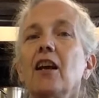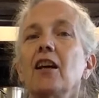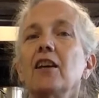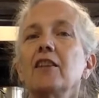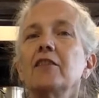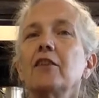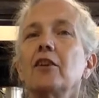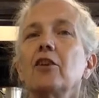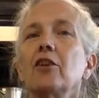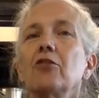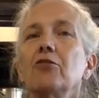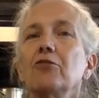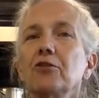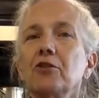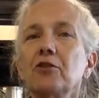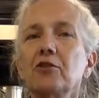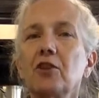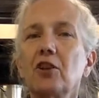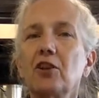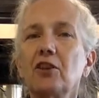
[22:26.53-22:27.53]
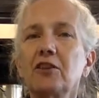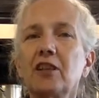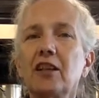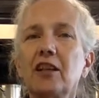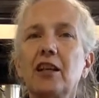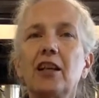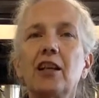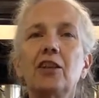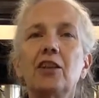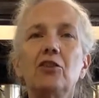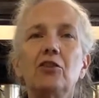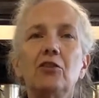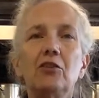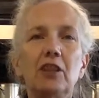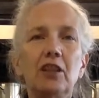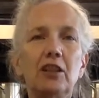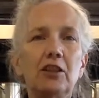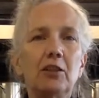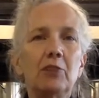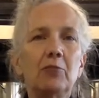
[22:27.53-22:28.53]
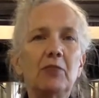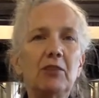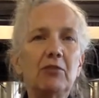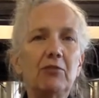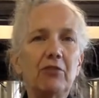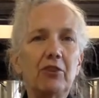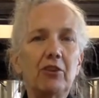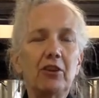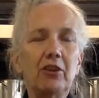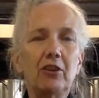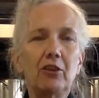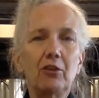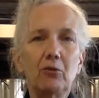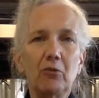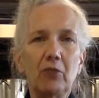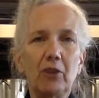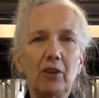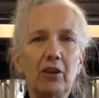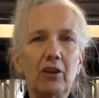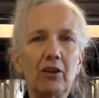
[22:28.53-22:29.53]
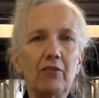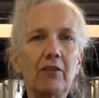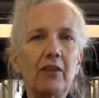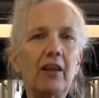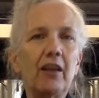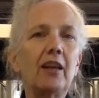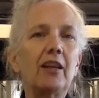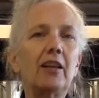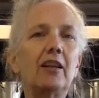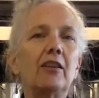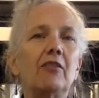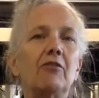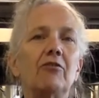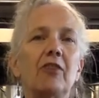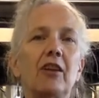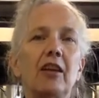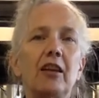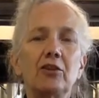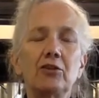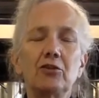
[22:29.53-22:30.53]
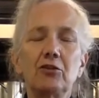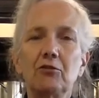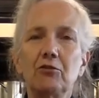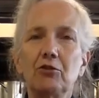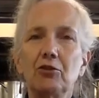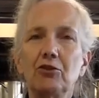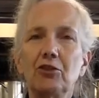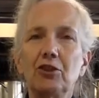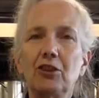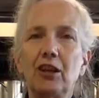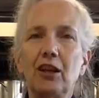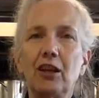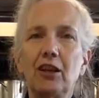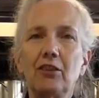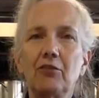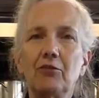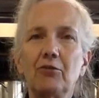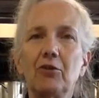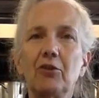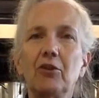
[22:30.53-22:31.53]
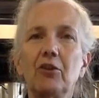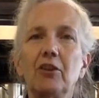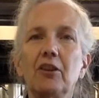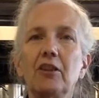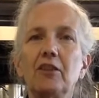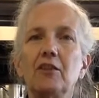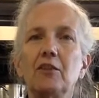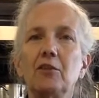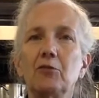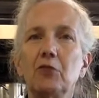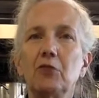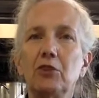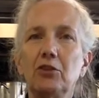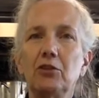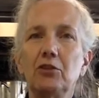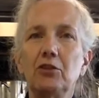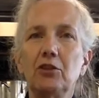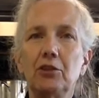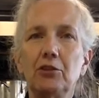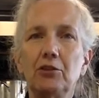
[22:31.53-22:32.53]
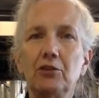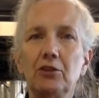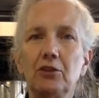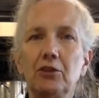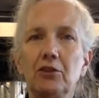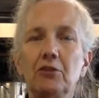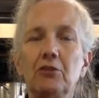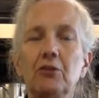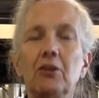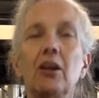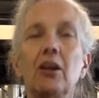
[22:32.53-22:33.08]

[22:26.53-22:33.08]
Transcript: So for sauteing, you need to be very aware of that if extra virgin olive oil is the one you go to.